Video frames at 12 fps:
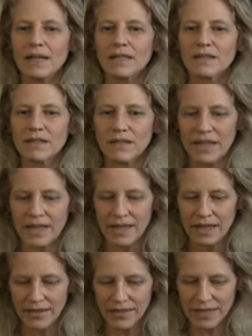So
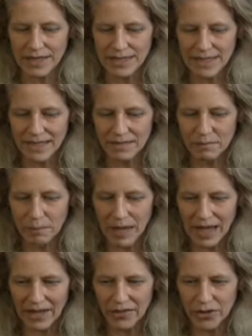they didn't
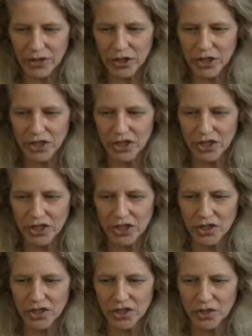bother
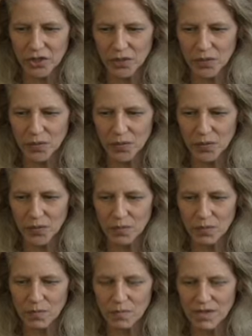to
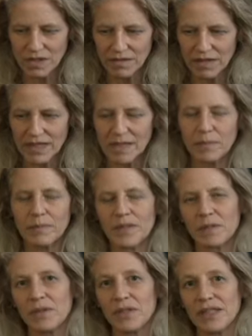develop
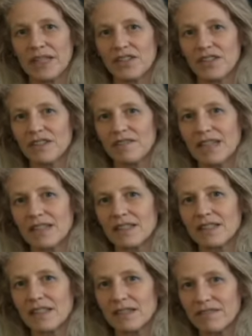communication
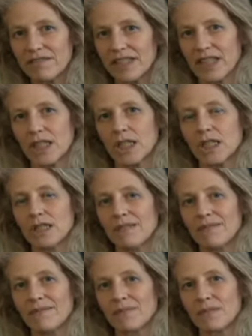devices that are physical
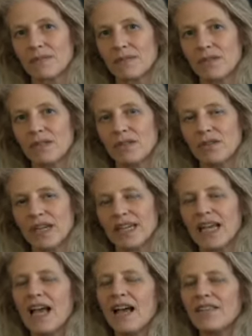to do that.
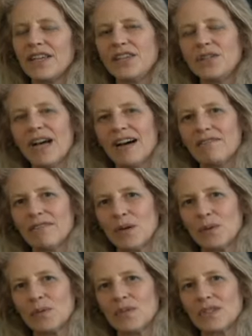They do have
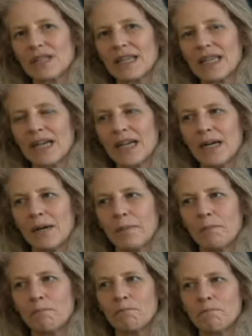phones,
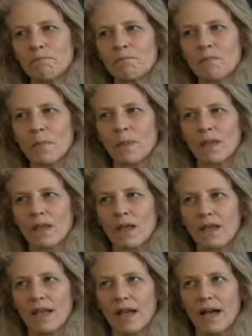
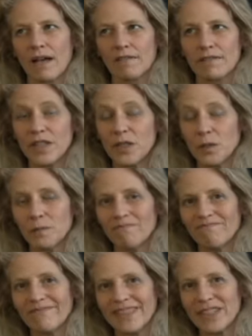a few
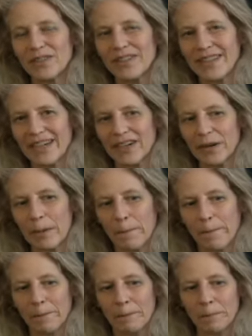here and there,
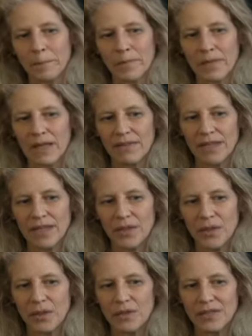and they
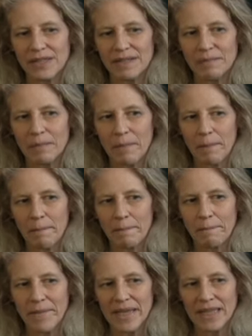use them
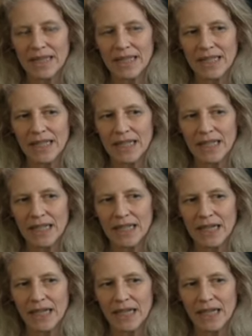mainly